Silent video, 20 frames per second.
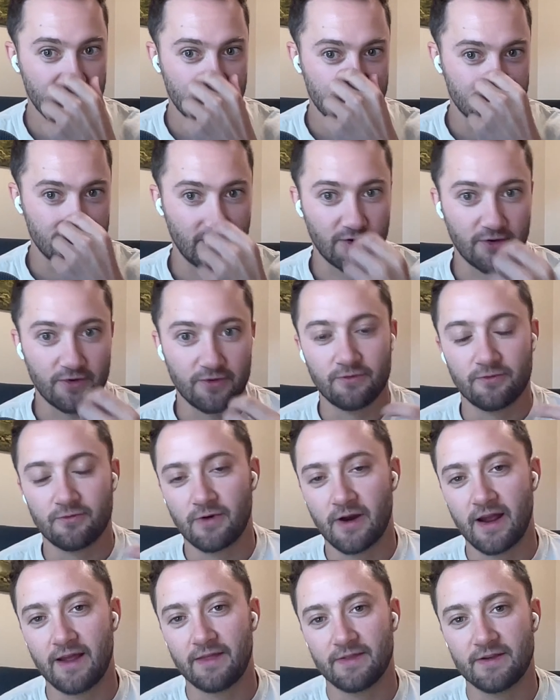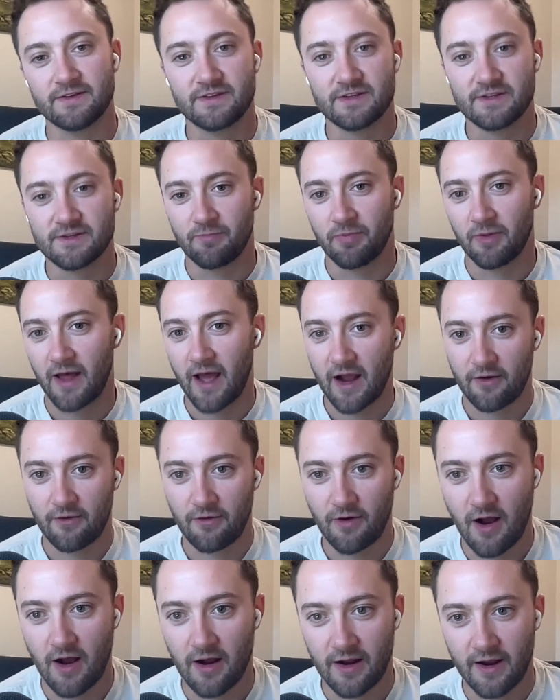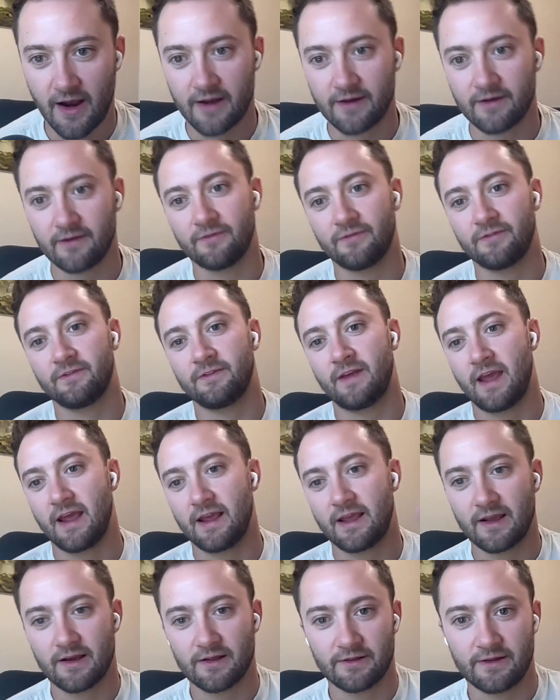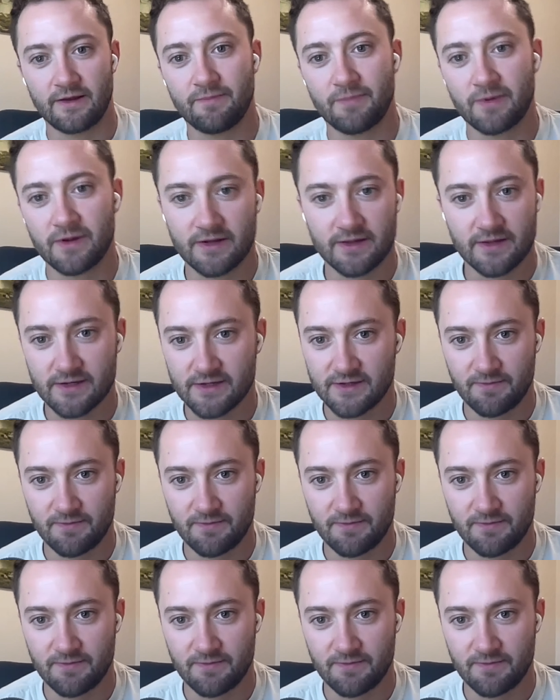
So, right, this is BlackRock kind of taking a leap into this